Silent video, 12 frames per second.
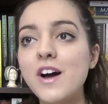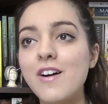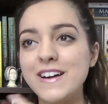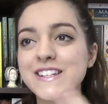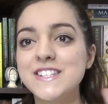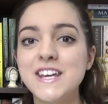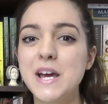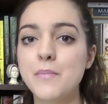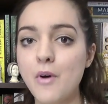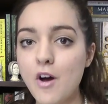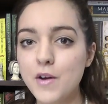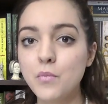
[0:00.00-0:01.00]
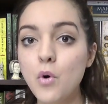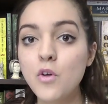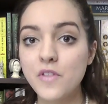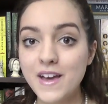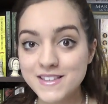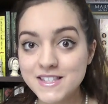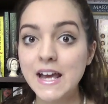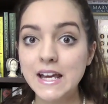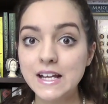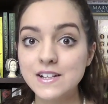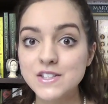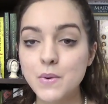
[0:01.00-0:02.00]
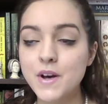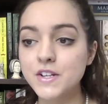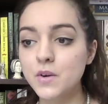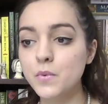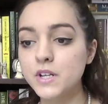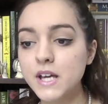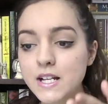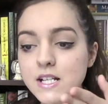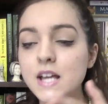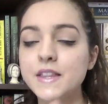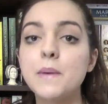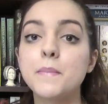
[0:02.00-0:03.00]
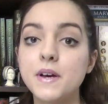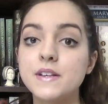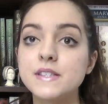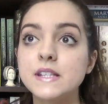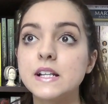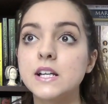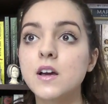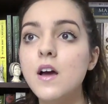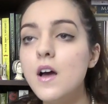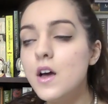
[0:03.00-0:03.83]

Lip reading: idea behind what they're saying, so I don't want to get at them personally.